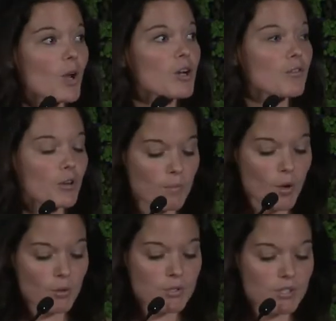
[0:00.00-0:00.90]
one of her
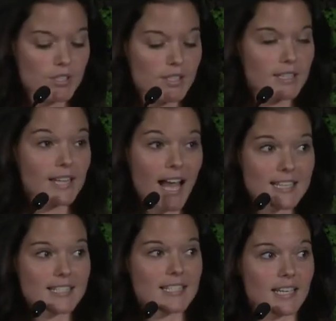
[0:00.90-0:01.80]
most
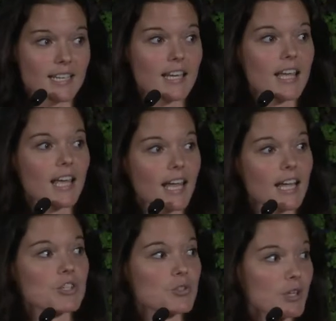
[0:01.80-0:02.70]
lasting
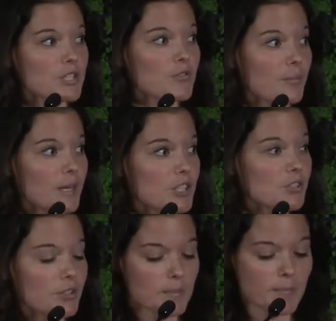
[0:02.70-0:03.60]
and
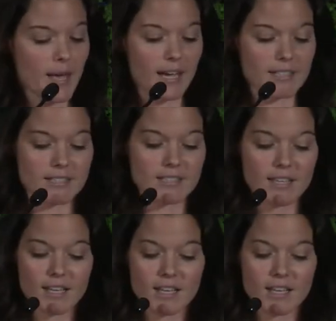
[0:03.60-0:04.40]
transformational impacts,